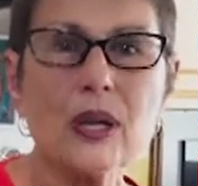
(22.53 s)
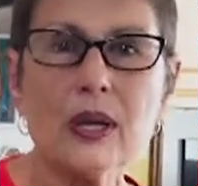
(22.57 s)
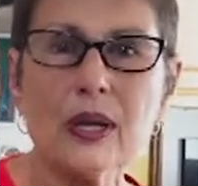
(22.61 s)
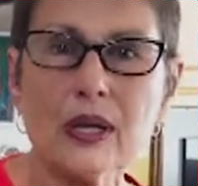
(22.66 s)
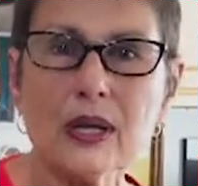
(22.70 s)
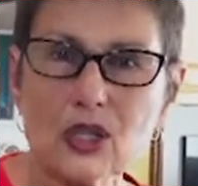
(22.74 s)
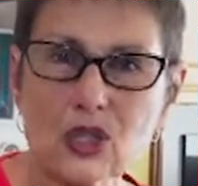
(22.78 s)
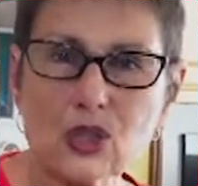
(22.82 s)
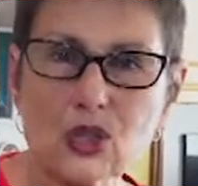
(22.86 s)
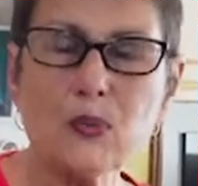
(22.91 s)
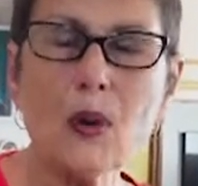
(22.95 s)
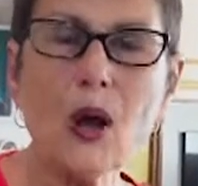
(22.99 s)

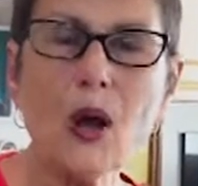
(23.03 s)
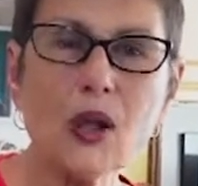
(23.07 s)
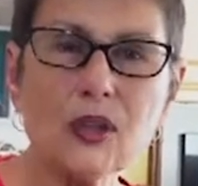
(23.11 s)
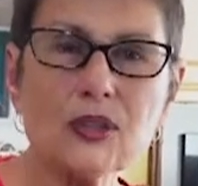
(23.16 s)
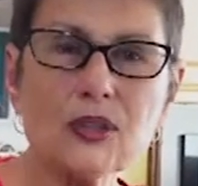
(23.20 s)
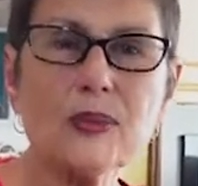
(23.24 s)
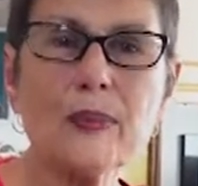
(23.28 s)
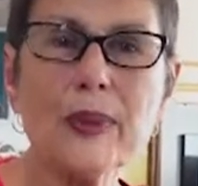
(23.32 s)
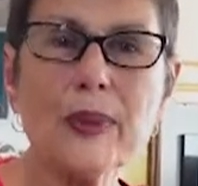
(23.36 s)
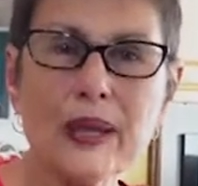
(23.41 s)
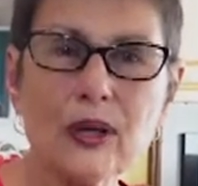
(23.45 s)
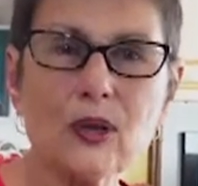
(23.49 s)
Small
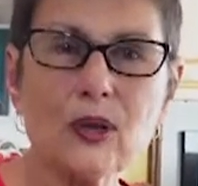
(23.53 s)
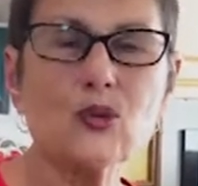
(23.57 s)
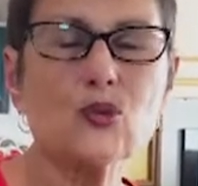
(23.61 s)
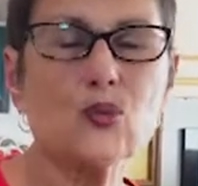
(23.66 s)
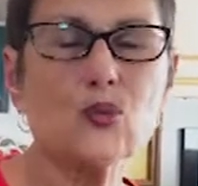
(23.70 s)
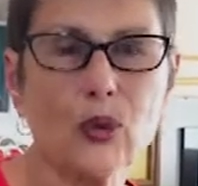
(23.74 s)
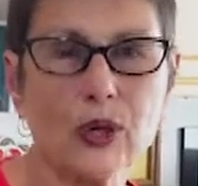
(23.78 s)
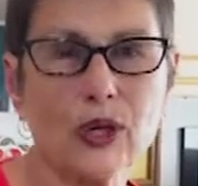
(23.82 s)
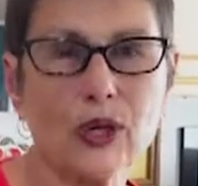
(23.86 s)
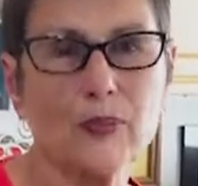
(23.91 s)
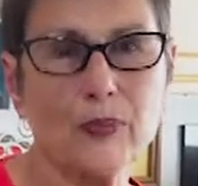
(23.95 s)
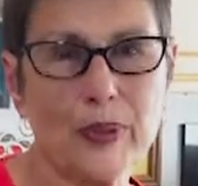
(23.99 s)
tomatoes
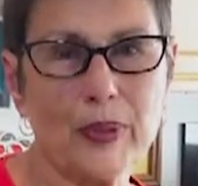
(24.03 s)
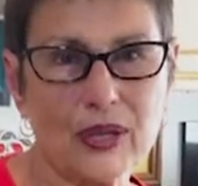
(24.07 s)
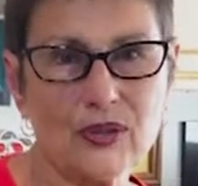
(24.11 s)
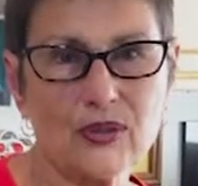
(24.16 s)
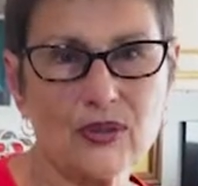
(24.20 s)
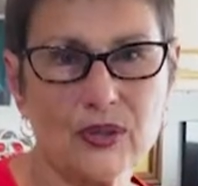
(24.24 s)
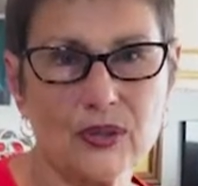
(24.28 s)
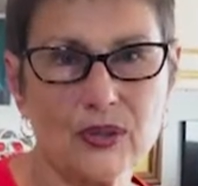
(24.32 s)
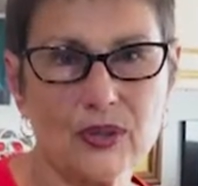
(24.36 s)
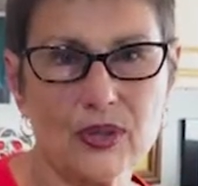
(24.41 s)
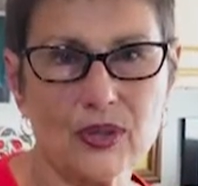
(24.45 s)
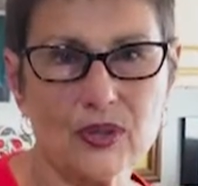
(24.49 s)
work best
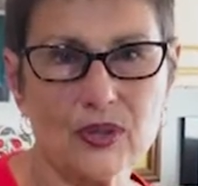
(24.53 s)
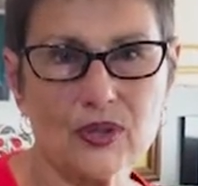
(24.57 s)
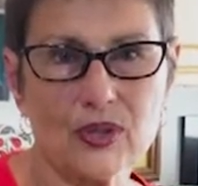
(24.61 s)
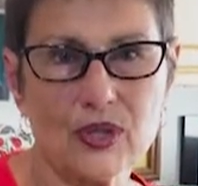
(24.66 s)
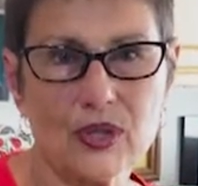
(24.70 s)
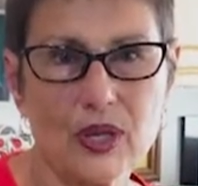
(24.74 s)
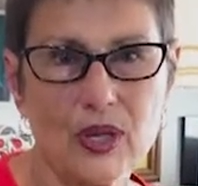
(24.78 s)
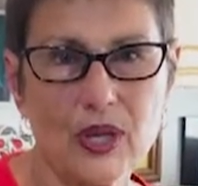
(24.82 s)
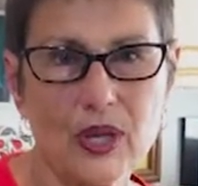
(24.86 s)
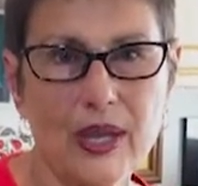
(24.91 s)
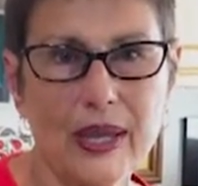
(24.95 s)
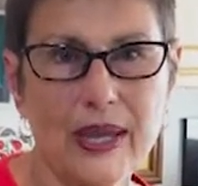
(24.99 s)
in this,
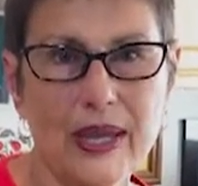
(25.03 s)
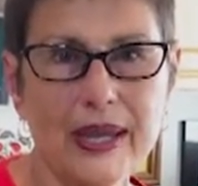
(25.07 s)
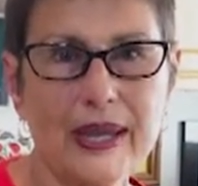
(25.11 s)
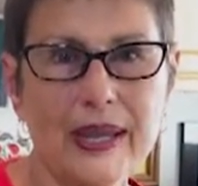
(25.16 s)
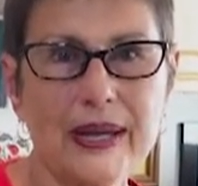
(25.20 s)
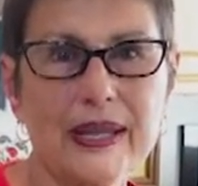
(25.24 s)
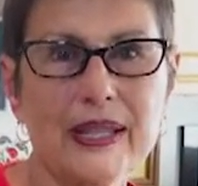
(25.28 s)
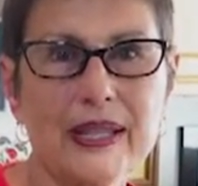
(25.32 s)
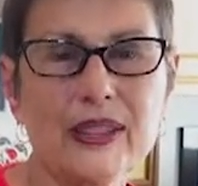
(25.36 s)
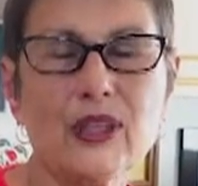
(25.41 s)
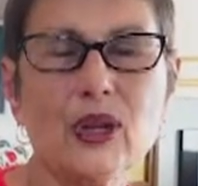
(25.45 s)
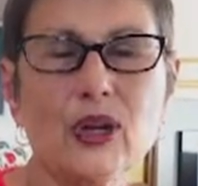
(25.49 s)

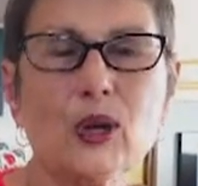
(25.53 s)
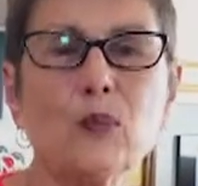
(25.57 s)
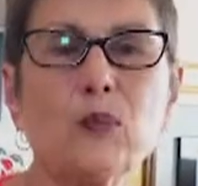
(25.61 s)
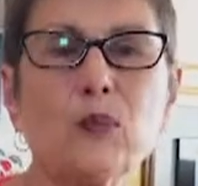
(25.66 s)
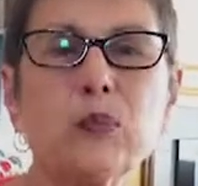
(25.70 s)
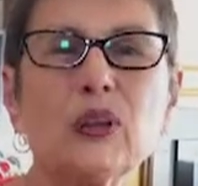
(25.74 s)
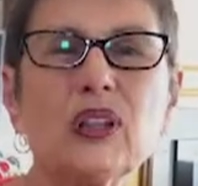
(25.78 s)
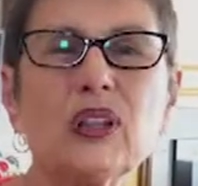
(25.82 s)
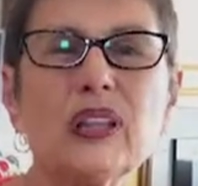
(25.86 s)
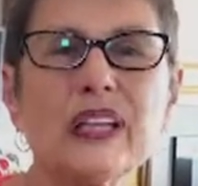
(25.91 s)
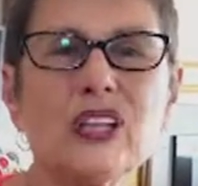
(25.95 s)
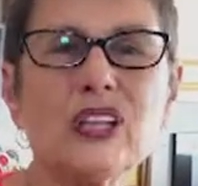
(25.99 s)
and they're
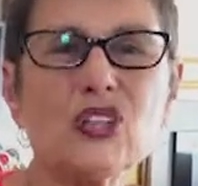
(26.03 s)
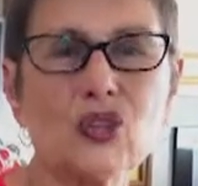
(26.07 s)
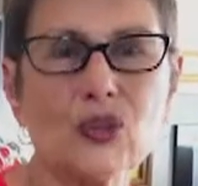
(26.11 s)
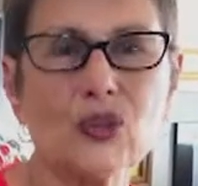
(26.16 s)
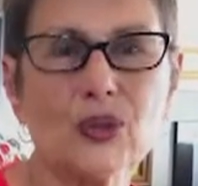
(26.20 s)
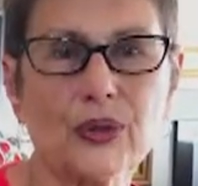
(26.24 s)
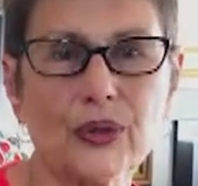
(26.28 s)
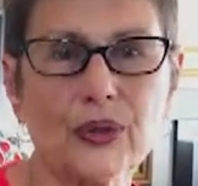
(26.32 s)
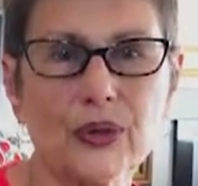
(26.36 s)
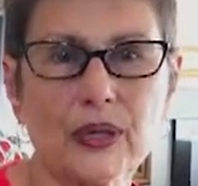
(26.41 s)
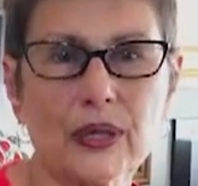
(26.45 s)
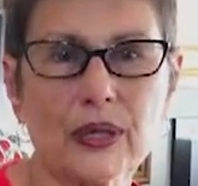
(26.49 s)

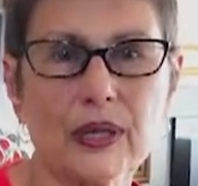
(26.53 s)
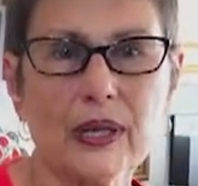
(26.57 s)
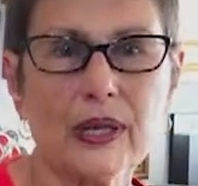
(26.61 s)
blistered.